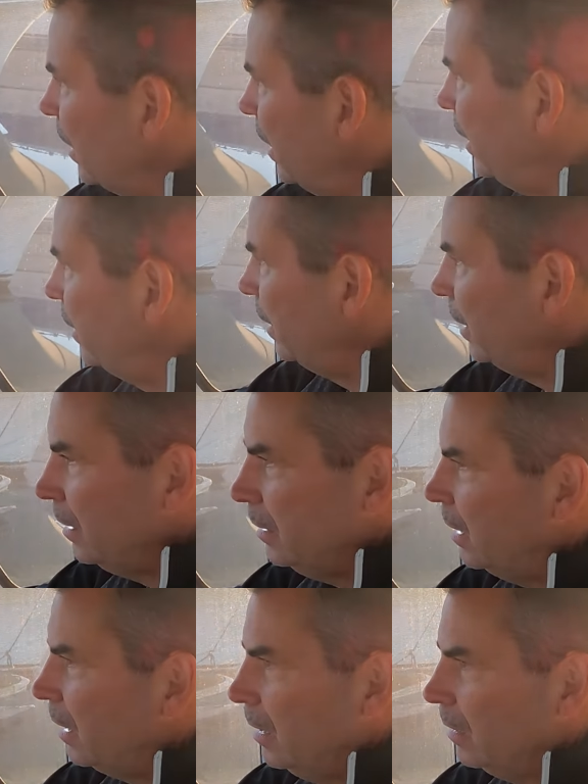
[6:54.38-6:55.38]
and then
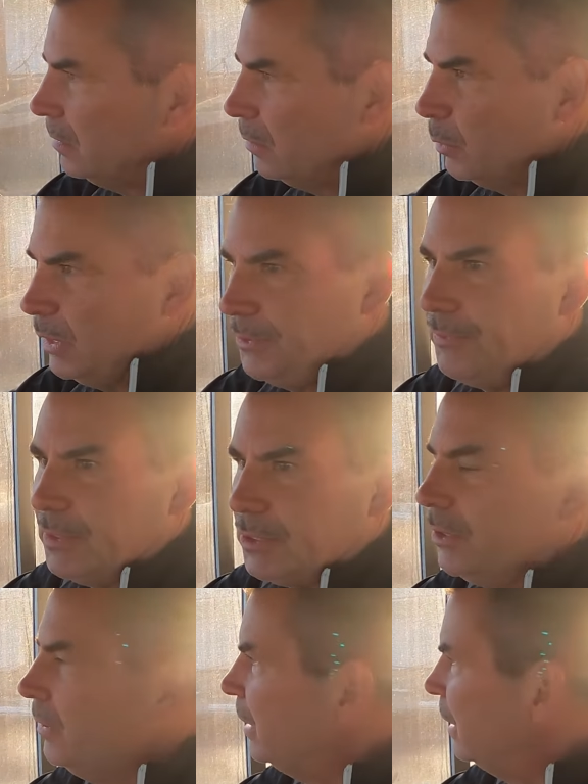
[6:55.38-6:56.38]
the wishful
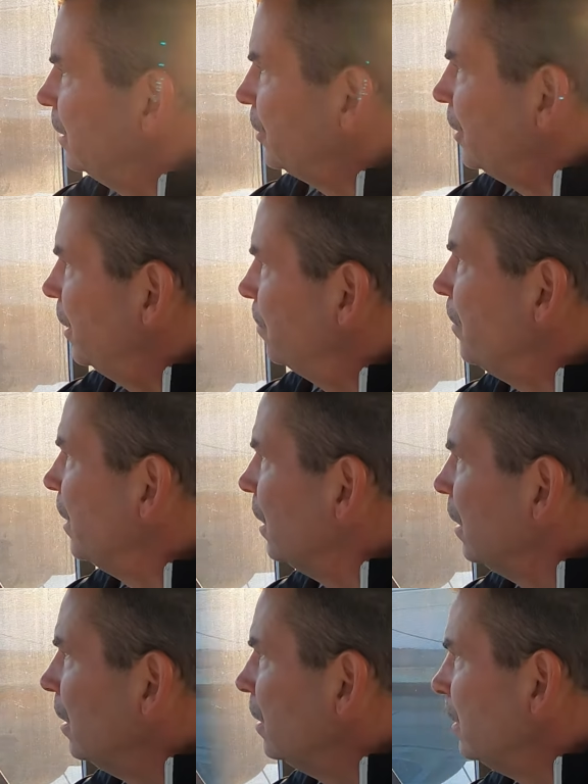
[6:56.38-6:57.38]
tuna trip
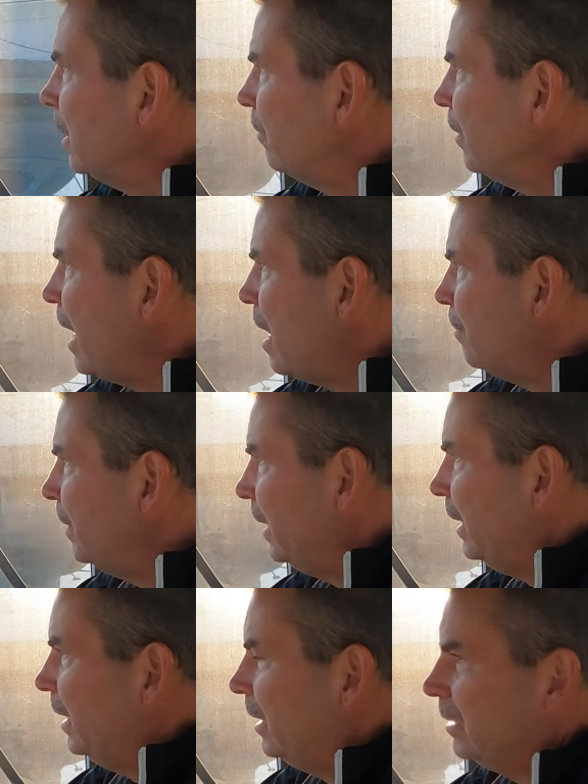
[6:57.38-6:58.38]
never happened
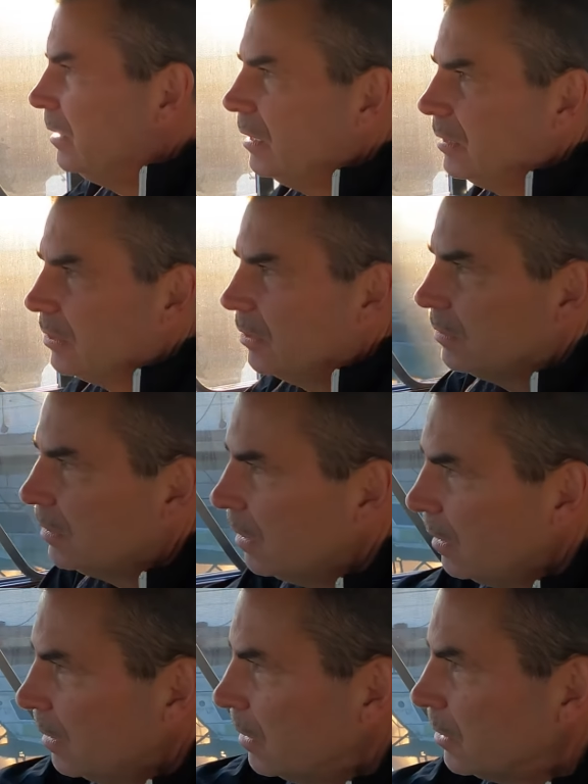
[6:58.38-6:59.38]
again. So
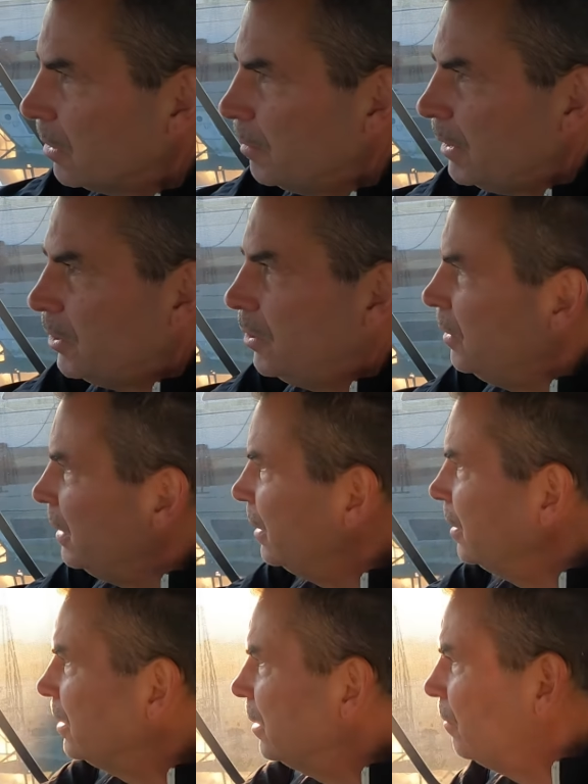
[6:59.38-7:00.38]
this will be 2
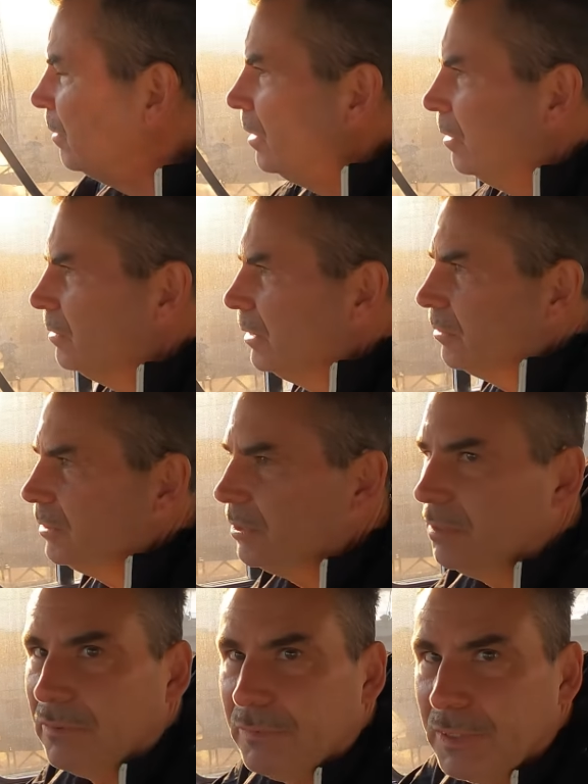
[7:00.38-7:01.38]
years in a row no tuna